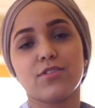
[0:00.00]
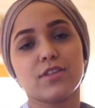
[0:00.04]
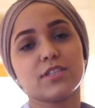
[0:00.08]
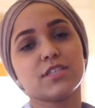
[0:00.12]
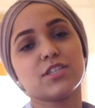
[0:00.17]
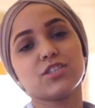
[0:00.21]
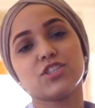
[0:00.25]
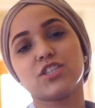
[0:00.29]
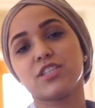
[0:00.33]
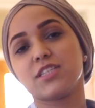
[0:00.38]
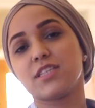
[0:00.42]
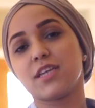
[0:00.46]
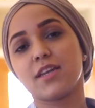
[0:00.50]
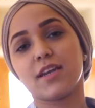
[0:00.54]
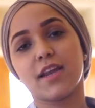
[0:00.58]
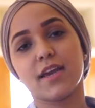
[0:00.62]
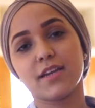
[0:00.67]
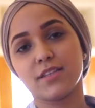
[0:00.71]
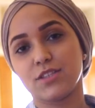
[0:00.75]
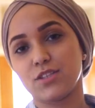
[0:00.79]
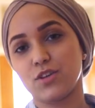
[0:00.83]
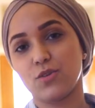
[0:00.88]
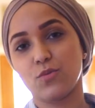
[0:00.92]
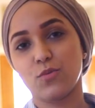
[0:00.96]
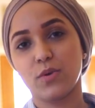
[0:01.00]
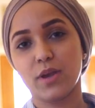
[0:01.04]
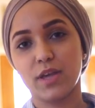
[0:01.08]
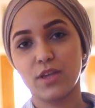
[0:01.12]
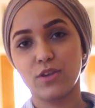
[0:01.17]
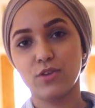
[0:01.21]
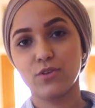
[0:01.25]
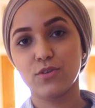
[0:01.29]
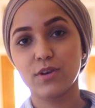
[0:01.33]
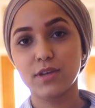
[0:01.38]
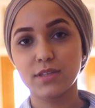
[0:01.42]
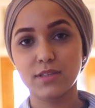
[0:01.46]
this is just a nicer
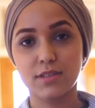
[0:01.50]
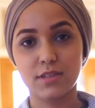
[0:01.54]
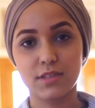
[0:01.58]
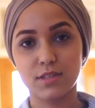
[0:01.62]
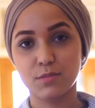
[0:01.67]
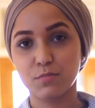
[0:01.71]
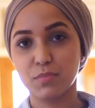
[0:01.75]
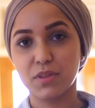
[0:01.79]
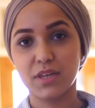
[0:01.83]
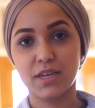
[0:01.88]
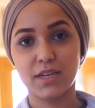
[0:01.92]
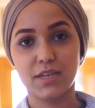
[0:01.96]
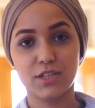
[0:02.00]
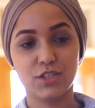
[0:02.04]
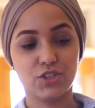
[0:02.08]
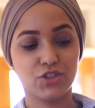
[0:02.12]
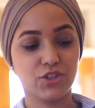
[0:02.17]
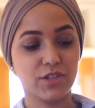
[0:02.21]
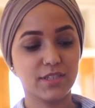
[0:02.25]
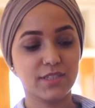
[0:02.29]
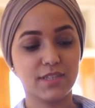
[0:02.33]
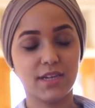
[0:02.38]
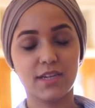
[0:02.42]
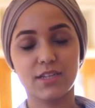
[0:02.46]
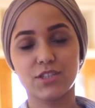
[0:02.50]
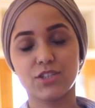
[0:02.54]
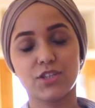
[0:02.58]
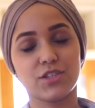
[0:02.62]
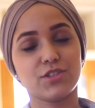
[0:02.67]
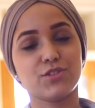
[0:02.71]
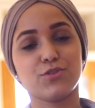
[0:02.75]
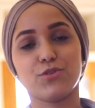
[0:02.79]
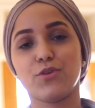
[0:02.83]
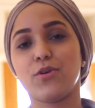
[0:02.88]
way you could display 3 leches.